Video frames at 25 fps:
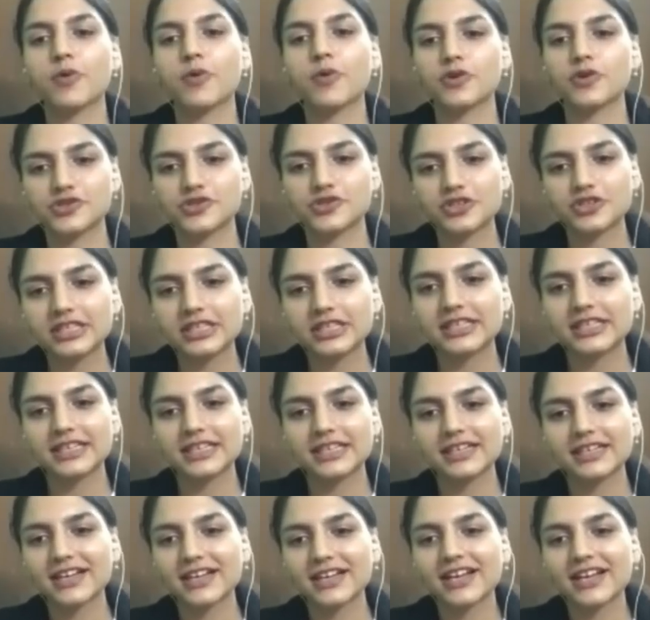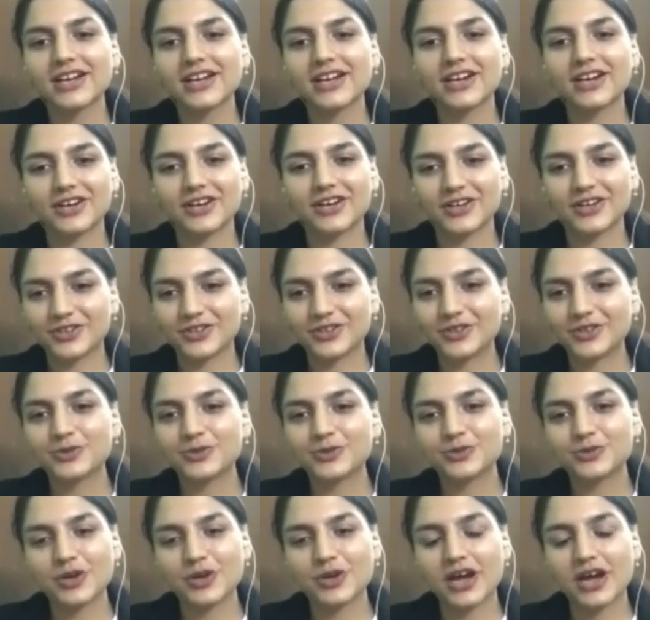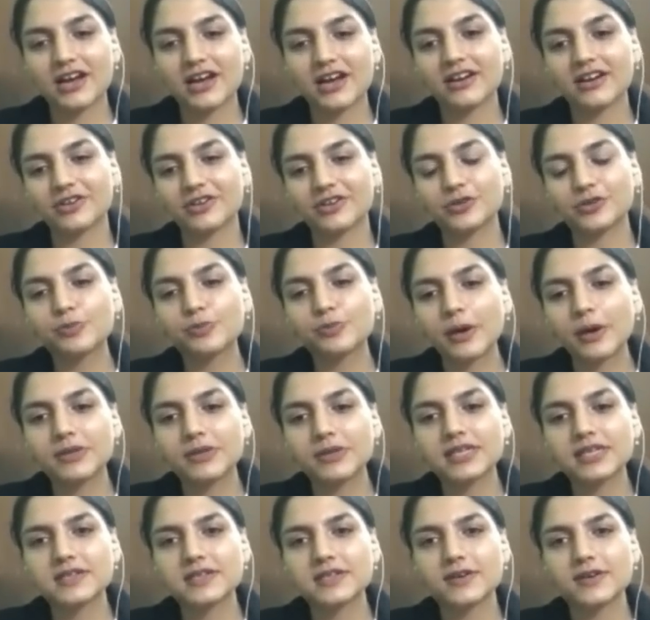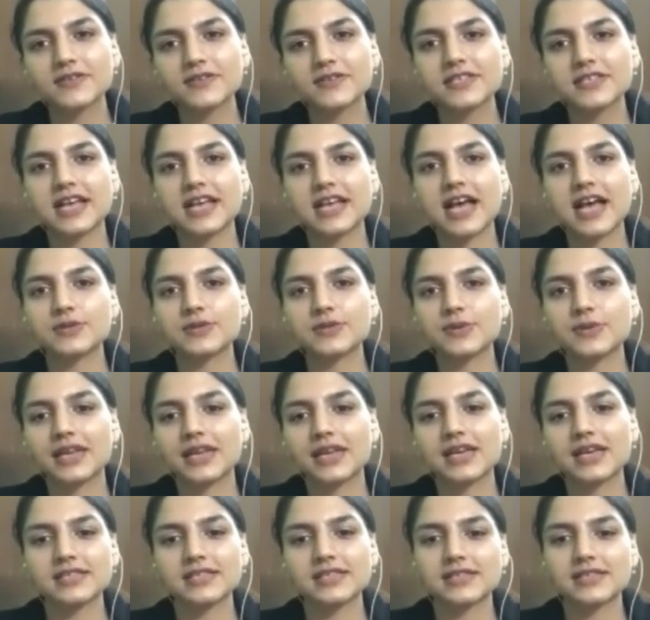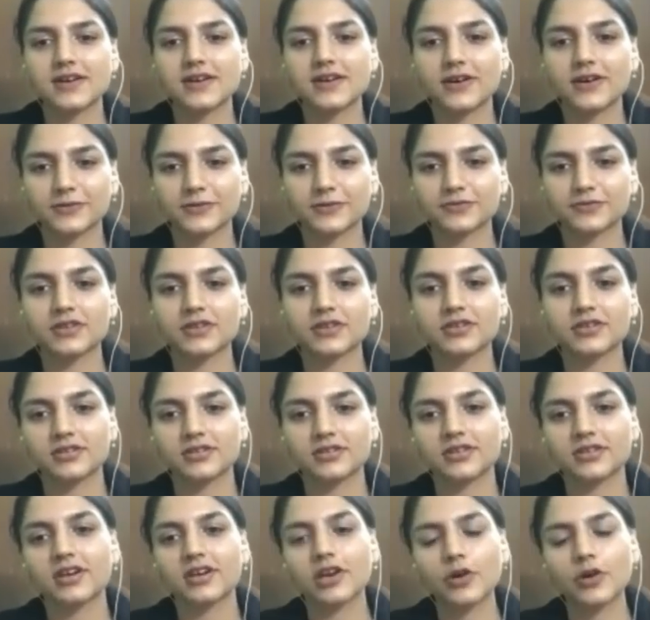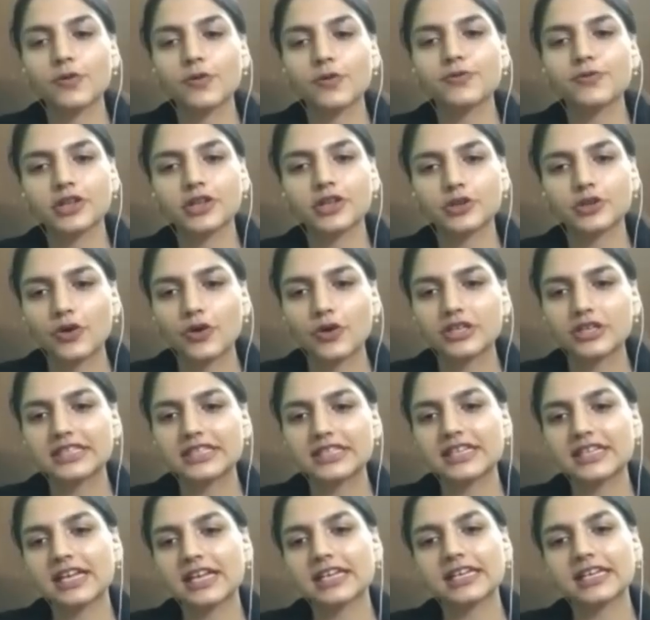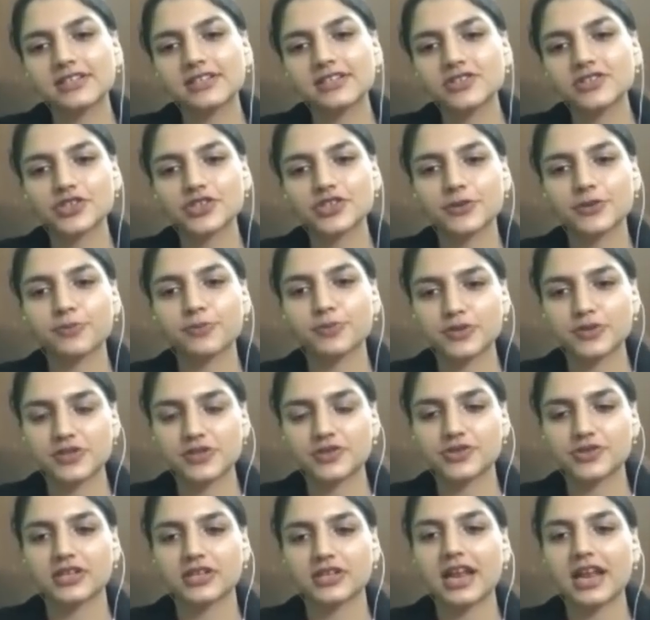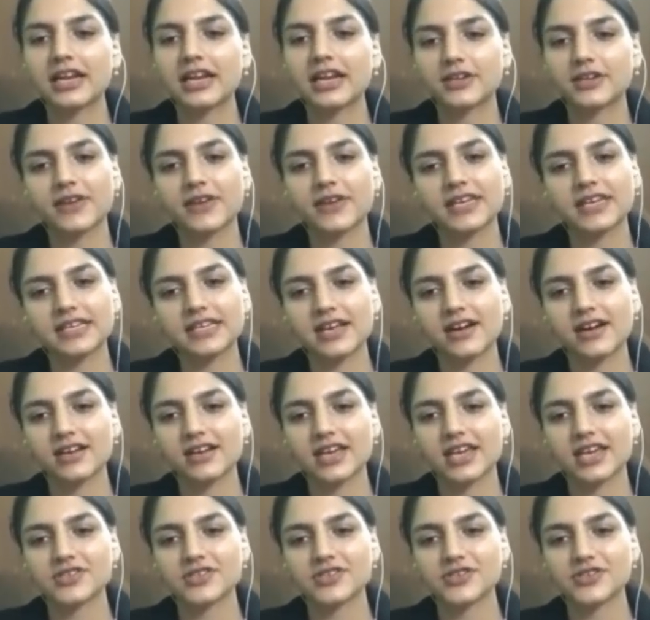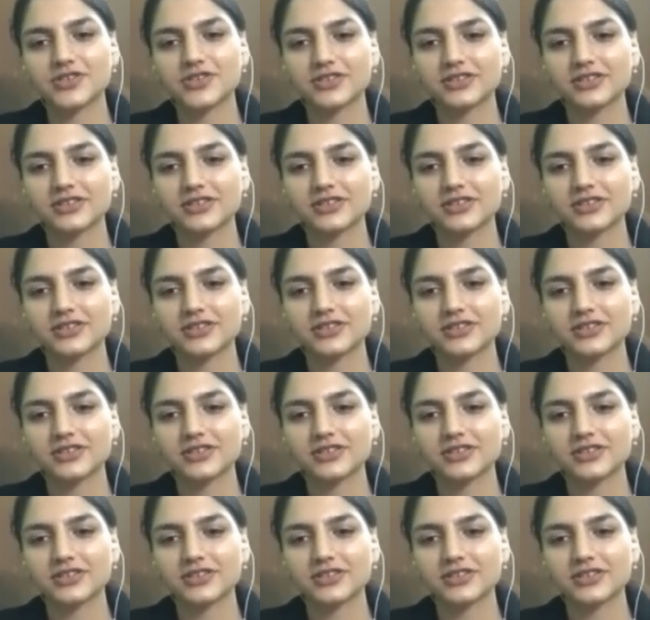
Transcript: opportunity to do public service as well as a lot of authority and leadership position at a very young age.